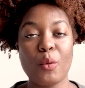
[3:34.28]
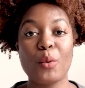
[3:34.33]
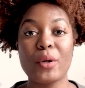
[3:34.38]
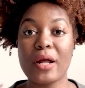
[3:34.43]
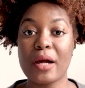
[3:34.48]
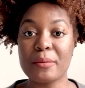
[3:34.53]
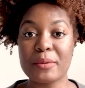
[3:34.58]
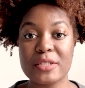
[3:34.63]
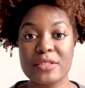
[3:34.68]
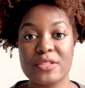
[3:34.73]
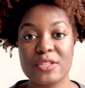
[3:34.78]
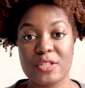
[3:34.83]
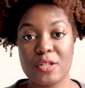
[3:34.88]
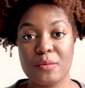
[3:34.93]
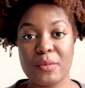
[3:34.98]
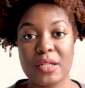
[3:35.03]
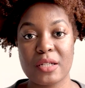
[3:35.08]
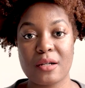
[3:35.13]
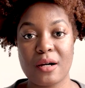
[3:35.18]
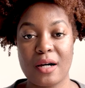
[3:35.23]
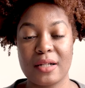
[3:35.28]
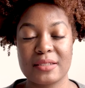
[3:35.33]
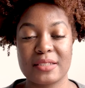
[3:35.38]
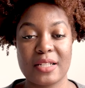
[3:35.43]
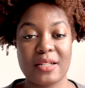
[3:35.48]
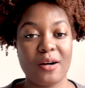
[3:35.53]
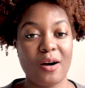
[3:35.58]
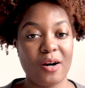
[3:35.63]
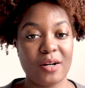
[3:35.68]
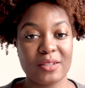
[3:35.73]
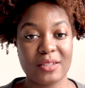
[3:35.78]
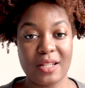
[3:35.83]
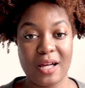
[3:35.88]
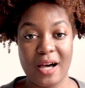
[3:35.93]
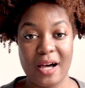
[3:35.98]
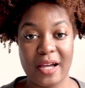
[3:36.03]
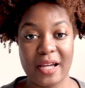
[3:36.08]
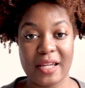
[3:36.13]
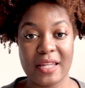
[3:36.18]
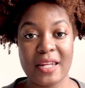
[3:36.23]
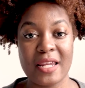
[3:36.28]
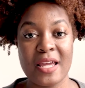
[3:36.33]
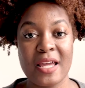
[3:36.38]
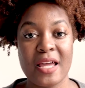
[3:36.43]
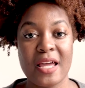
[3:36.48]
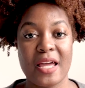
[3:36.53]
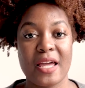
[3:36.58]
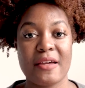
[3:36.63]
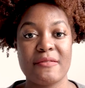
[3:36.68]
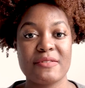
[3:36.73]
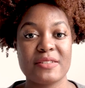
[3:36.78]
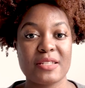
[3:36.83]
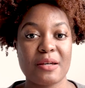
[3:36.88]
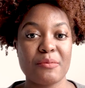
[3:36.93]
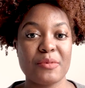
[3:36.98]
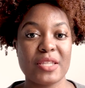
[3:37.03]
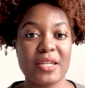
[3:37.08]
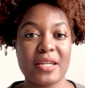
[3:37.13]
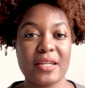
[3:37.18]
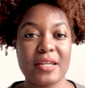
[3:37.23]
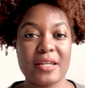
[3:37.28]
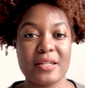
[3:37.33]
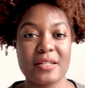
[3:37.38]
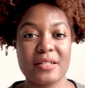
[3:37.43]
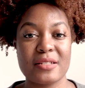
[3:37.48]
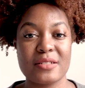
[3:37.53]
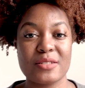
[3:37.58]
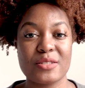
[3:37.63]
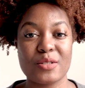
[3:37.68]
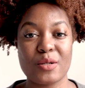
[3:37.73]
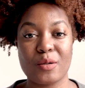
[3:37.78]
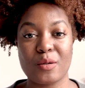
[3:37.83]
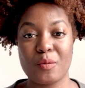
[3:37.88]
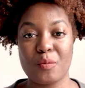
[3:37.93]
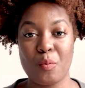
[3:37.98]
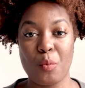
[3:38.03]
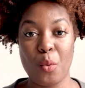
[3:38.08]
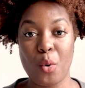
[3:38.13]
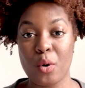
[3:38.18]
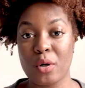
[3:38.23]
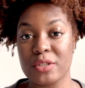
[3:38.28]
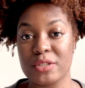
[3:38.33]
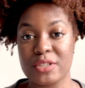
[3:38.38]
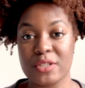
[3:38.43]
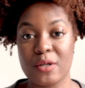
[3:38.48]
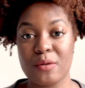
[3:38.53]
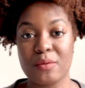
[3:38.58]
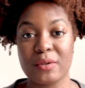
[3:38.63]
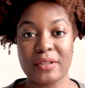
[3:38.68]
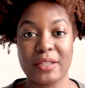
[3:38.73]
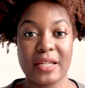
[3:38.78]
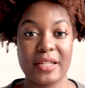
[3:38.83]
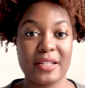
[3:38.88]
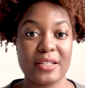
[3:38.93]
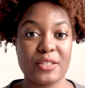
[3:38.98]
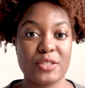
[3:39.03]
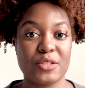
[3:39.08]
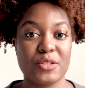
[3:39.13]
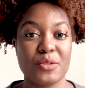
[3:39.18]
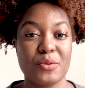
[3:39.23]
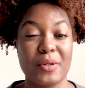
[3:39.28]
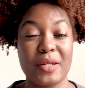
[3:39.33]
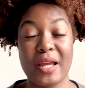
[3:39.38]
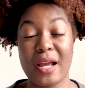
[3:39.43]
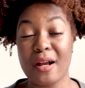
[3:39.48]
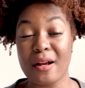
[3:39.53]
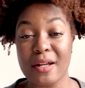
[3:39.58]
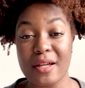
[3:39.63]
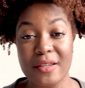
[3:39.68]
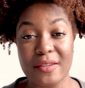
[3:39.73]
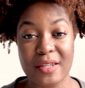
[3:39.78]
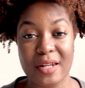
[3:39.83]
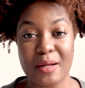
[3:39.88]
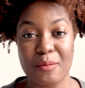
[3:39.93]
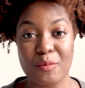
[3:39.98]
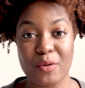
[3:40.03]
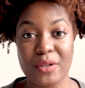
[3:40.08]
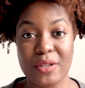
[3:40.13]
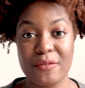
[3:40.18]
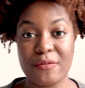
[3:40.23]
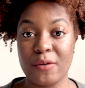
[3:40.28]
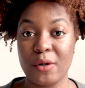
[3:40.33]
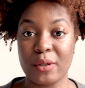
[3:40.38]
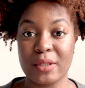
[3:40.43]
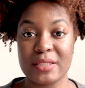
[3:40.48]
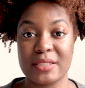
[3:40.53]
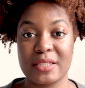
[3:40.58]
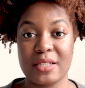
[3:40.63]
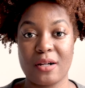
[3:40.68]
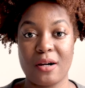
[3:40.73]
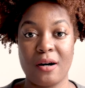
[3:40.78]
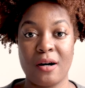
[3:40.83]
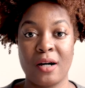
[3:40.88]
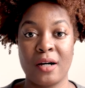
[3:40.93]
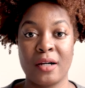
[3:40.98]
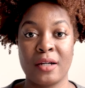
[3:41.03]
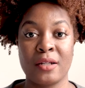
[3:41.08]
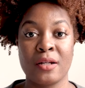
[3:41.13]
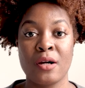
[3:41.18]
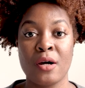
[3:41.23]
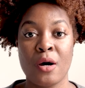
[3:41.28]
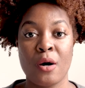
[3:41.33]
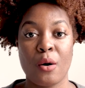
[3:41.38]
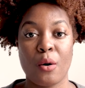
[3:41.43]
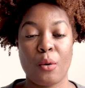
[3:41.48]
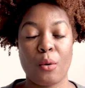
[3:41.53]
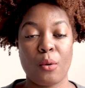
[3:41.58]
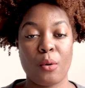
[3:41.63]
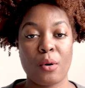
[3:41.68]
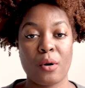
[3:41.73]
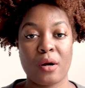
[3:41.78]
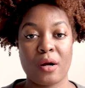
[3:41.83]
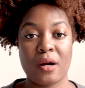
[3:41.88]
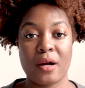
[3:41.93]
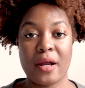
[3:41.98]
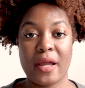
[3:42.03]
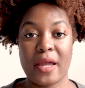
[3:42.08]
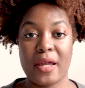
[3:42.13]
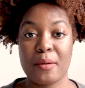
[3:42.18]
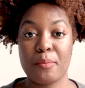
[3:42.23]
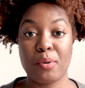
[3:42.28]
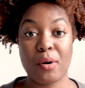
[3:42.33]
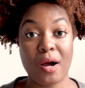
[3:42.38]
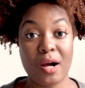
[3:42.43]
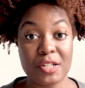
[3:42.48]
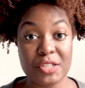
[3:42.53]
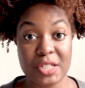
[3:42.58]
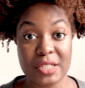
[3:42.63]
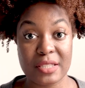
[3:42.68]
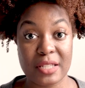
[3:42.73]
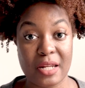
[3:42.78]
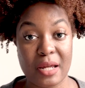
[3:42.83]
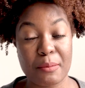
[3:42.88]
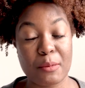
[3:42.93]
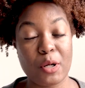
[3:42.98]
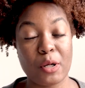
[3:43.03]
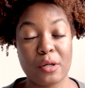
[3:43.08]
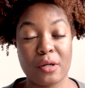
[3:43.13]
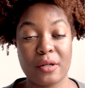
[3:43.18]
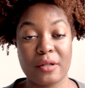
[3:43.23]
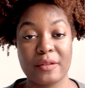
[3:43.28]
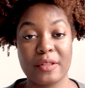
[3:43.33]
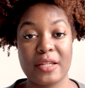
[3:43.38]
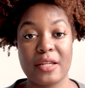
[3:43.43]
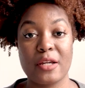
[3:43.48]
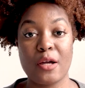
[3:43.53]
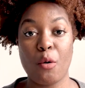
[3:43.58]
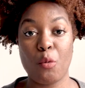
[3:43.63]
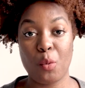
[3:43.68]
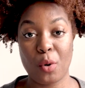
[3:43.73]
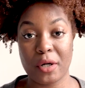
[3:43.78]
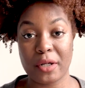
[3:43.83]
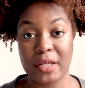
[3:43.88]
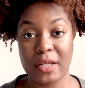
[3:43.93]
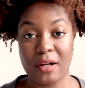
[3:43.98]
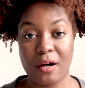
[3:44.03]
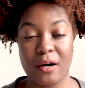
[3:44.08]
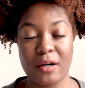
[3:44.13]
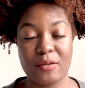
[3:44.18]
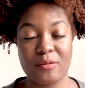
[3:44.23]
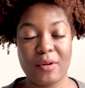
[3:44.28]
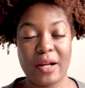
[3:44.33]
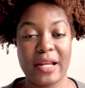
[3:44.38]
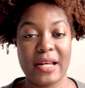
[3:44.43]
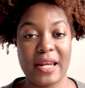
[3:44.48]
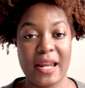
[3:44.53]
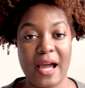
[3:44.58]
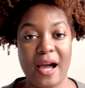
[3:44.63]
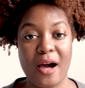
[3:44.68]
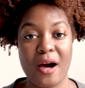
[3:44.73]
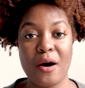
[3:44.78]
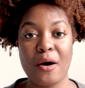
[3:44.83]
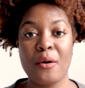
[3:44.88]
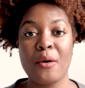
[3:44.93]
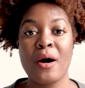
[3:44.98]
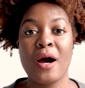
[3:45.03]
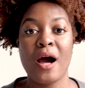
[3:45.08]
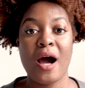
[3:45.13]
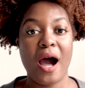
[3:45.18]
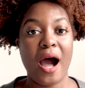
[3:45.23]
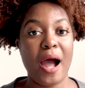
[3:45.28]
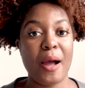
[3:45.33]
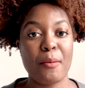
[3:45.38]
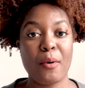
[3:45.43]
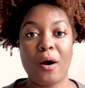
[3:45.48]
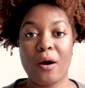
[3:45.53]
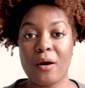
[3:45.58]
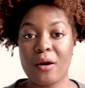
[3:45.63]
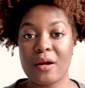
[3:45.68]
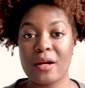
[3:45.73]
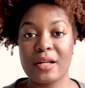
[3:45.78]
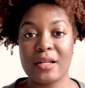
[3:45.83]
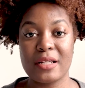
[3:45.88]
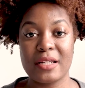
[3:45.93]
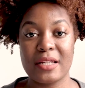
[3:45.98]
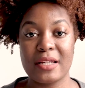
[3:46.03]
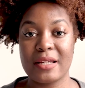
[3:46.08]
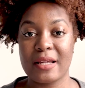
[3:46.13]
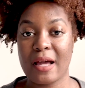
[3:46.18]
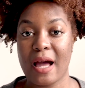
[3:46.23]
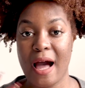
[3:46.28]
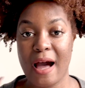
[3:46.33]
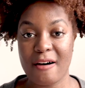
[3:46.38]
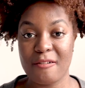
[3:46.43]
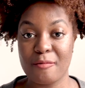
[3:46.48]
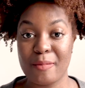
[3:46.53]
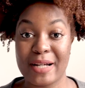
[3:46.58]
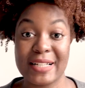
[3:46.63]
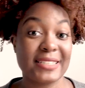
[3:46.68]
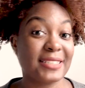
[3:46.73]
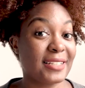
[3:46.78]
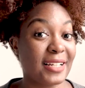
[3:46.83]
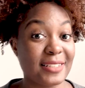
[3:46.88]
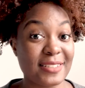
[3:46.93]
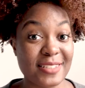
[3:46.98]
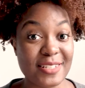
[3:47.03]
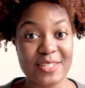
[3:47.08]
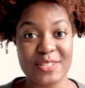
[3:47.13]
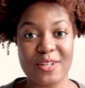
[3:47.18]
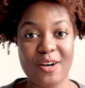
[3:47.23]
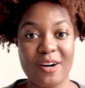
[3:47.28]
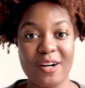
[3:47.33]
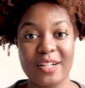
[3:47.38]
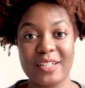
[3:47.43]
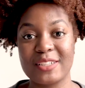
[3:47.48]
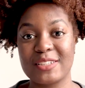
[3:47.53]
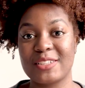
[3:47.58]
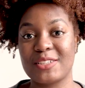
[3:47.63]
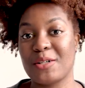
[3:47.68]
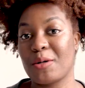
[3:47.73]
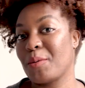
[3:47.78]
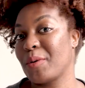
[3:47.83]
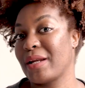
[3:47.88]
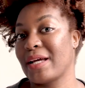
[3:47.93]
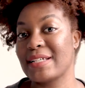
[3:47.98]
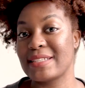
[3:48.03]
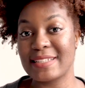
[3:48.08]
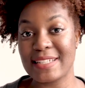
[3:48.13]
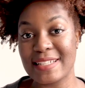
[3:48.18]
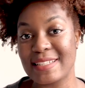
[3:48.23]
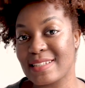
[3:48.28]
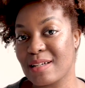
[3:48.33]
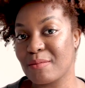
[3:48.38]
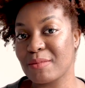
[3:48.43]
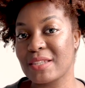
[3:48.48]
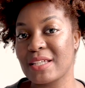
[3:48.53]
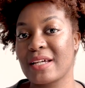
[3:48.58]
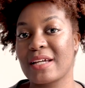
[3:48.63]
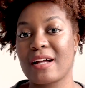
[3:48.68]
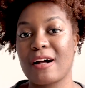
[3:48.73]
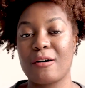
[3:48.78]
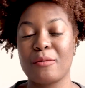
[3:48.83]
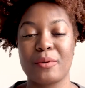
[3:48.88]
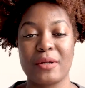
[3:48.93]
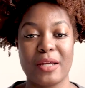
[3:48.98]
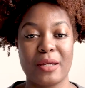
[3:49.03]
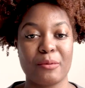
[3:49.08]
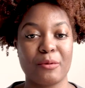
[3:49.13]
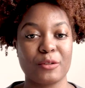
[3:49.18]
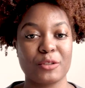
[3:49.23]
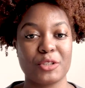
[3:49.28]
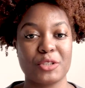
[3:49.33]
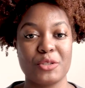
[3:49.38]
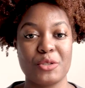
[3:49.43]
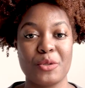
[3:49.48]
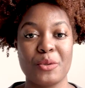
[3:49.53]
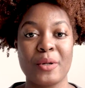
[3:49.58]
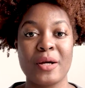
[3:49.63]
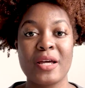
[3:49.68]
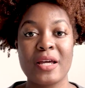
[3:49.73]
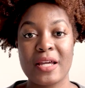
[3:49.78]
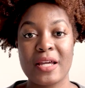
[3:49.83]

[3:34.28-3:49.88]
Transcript: when I'm consuming content online, if something is more so related to an area that I'm really focusing on or a project that I'm currently working on right now, I'm already have my senses on. So when I see something, I'll be able to